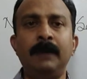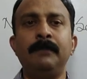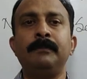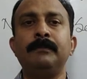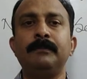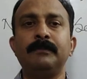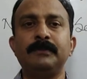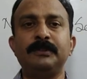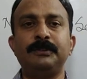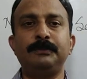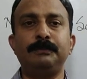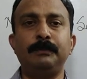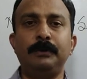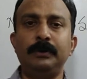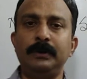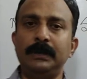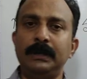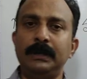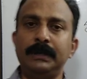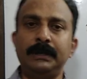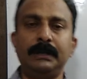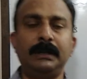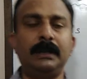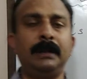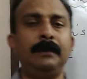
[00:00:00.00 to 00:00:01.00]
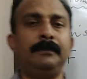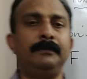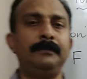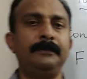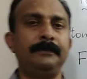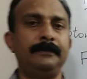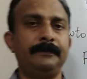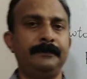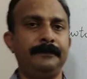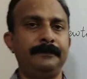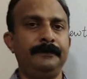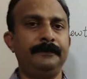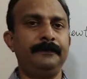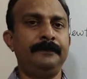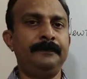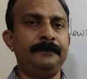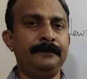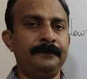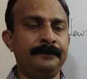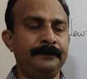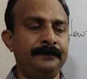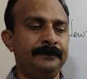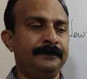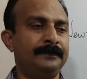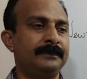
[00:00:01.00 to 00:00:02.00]
m, small letter
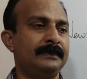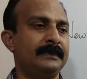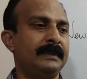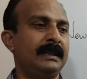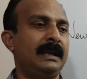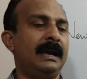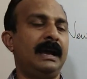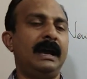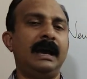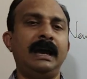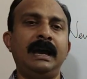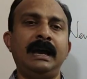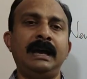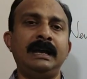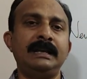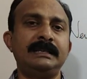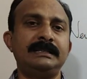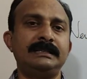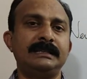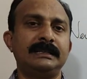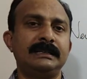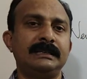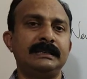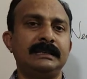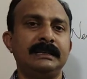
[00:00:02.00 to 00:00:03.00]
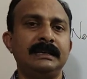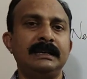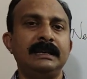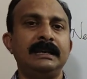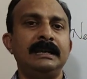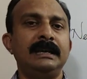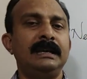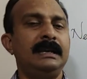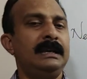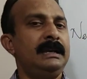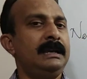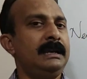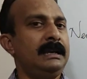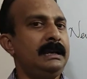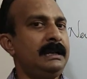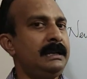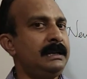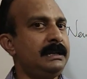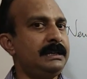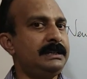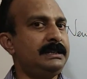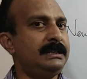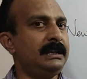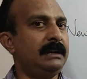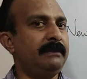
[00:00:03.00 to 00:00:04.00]
m, has
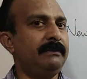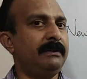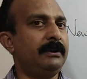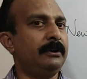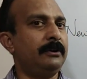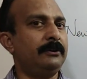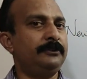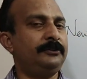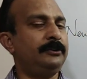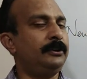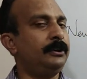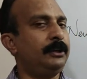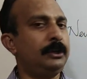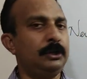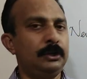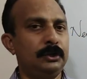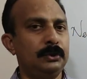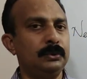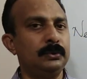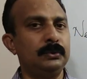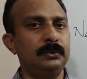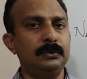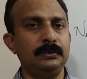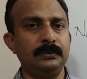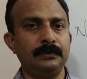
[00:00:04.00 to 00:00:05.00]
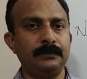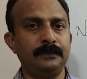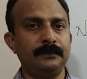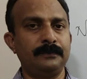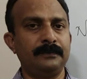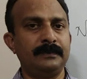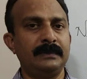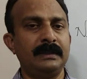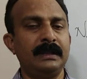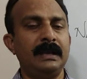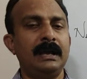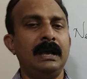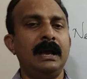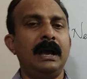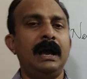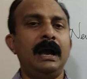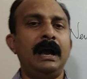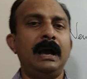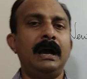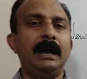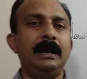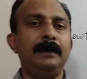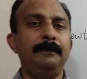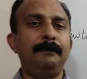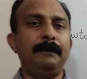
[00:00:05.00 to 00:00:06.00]
initial velocity u,
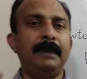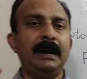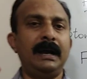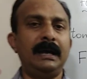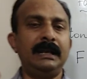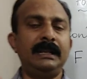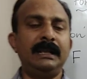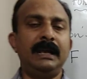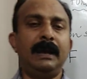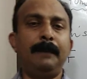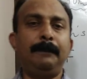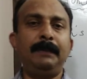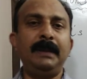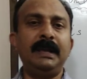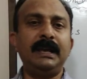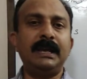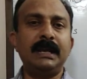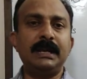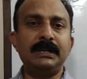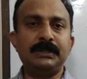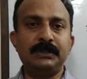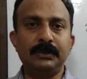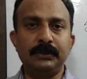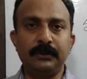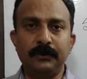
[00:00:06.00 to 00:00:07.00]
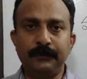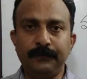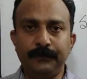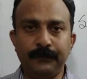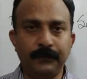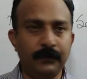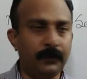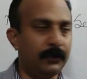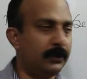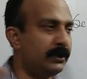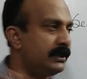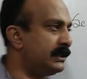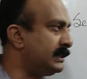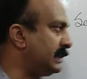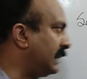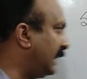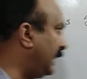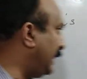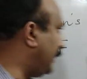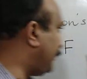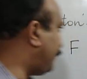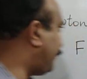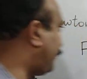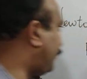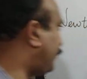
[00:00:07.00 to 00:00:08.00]
and by the application of force
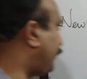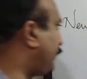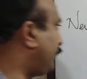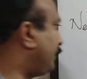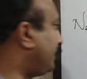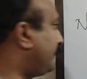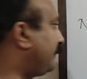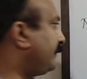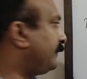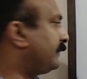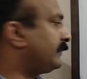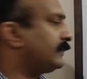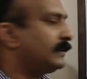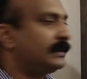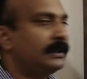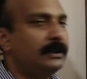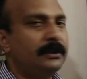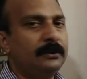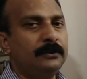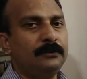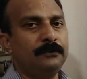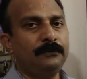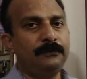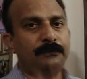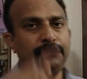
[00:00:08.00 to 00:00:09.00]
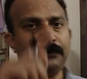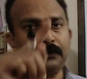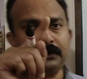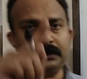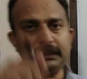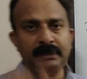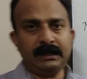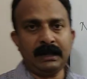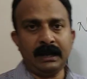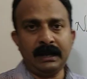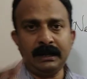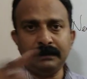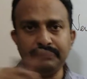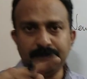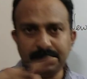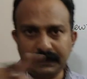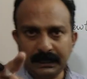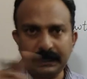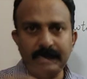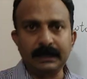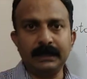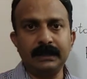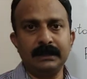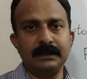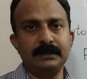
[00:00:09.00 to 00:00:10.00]
F for time
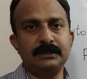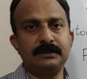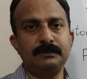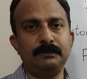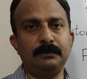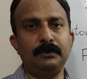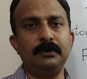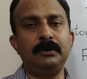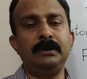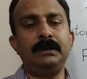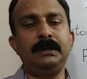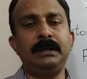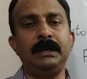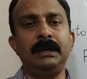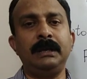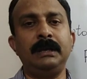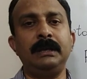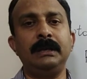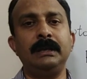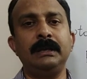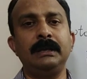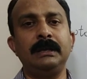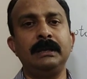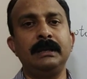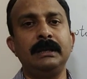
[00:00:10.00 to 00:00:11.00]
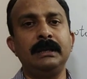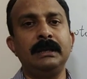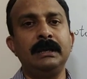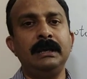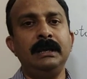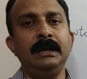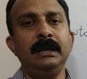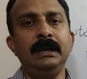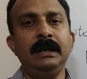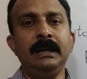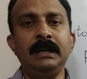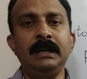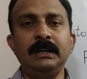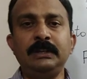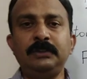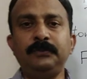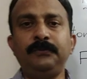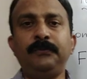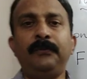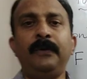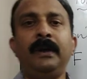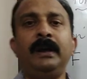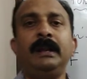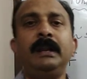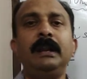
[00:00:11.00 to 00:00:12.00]
t, small t,
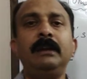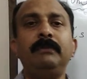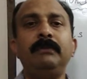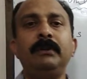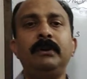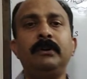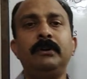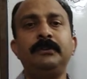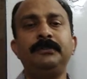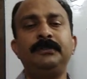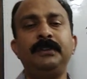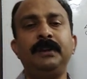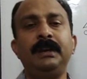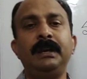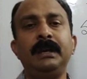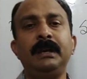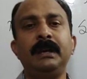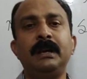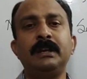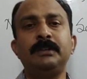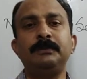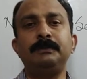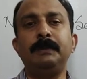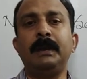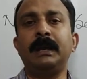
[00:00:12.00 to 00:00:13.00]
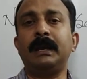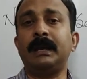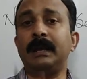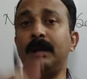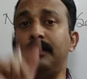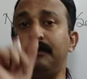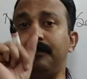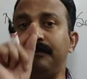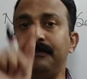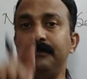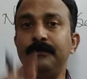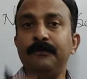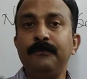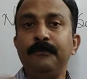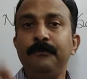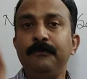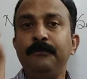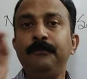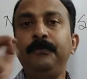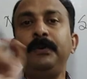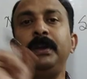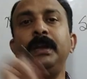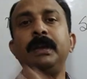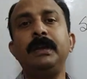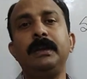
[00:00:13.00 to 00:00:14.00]
its final velocity has become
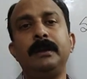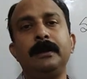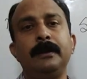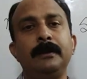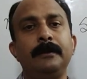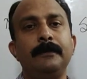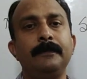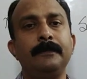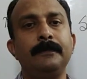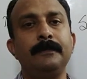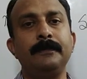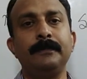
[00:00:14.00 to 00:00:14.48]
v.